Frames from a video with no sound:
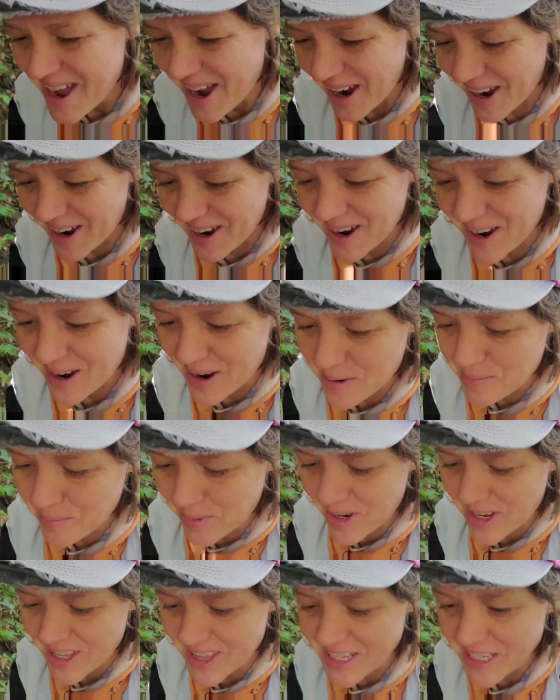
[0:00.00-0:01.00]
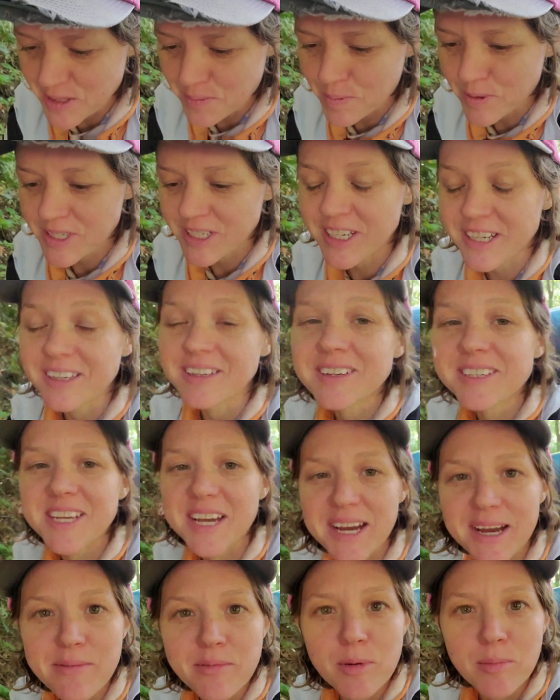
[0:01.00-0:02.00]
But this particular
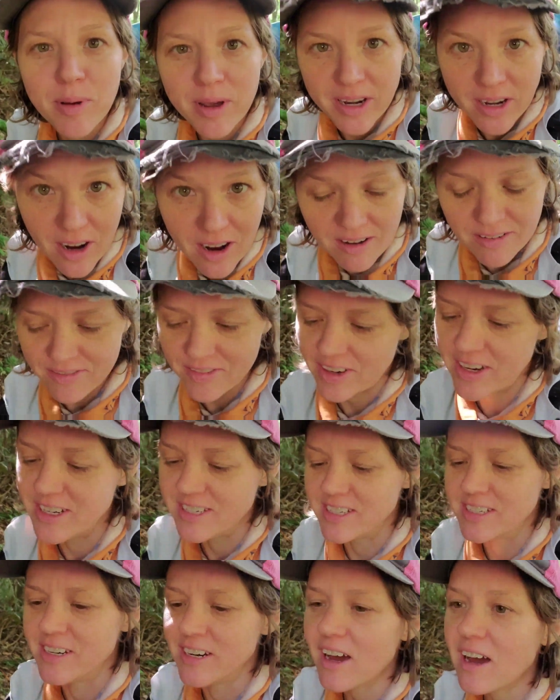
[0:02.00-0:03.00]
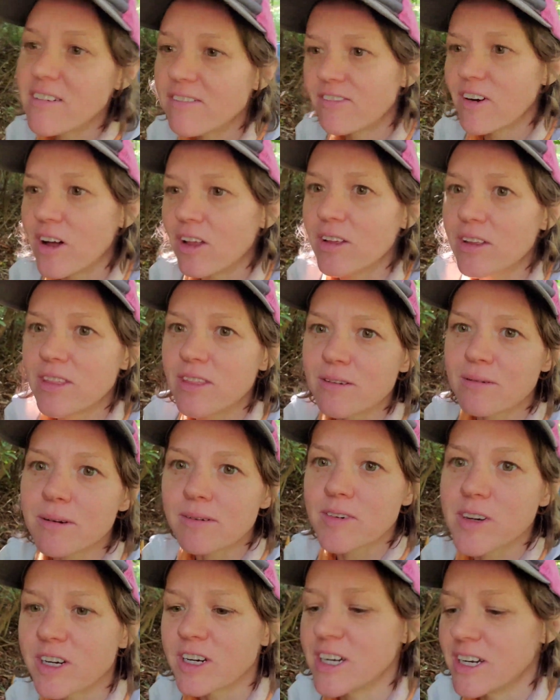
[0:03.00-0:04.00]
time it paid off. I did not fall in the
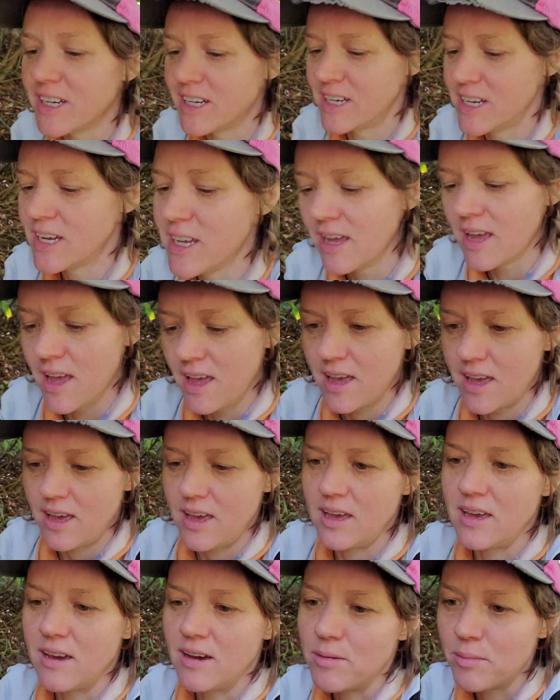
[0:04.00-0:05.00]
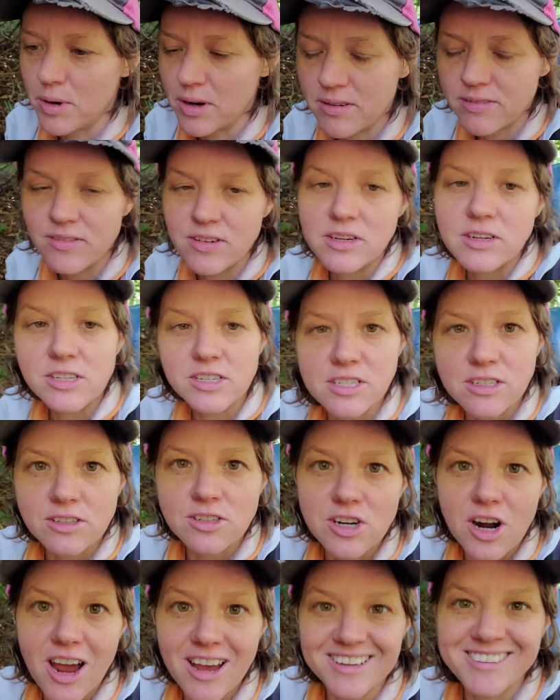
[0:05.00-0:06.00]
river, and my feet are still
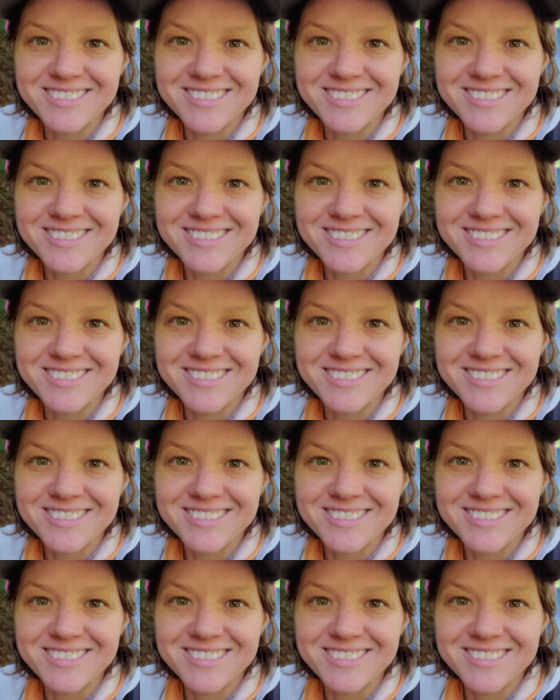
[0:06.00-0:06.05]
dry.